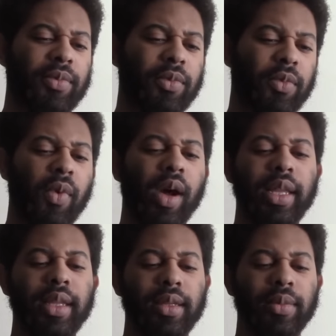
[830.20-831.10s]

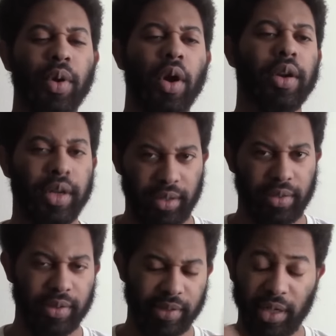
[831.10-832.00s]
one partner
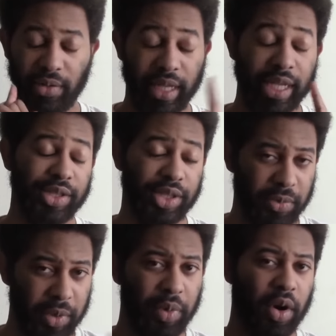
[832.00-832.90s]
in a
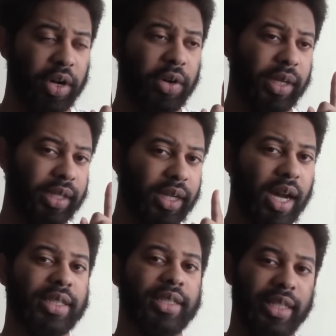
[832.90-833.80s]
relationship, one partner would
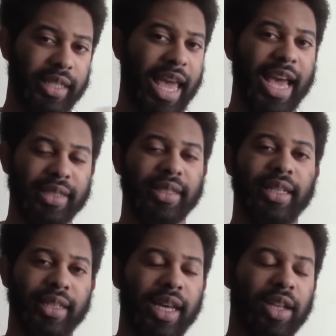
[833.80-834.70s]
constantly
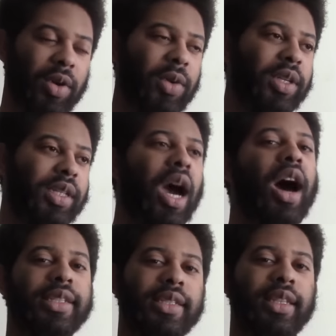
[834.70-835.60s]
gaslight the other. One would
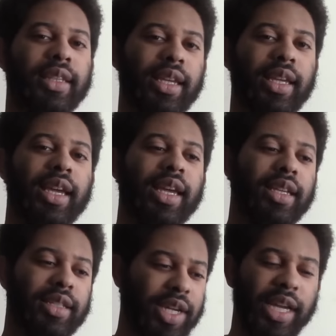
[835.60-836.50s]
constantly
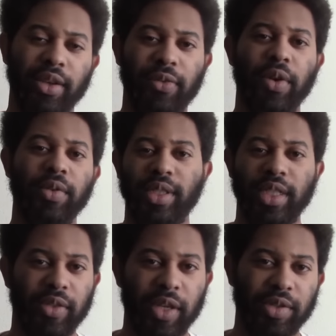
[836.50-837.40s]
check their phone to
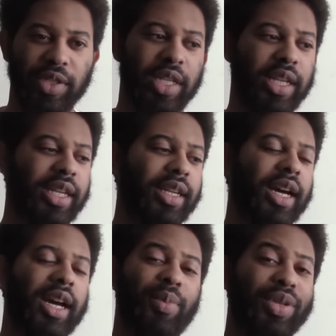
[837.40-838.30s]
see if they were cheating,
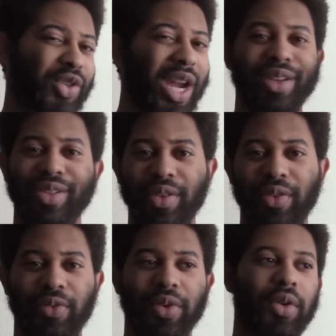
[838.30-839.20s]
put trackers on
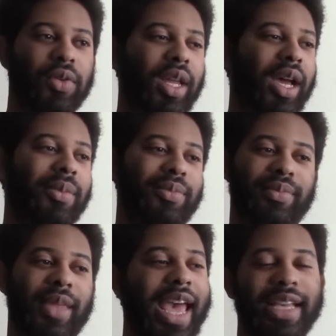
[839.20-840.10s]
their
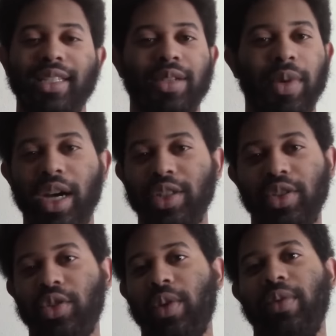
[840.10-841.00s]
phone, ask them
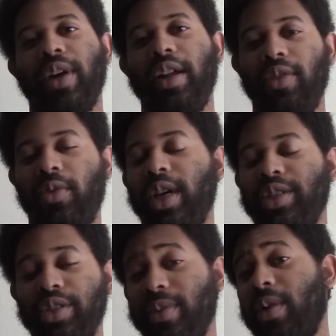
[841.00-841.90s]
125 different
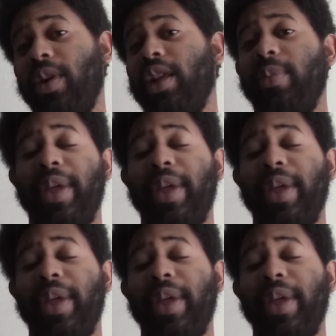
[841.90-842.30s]
questions about where they've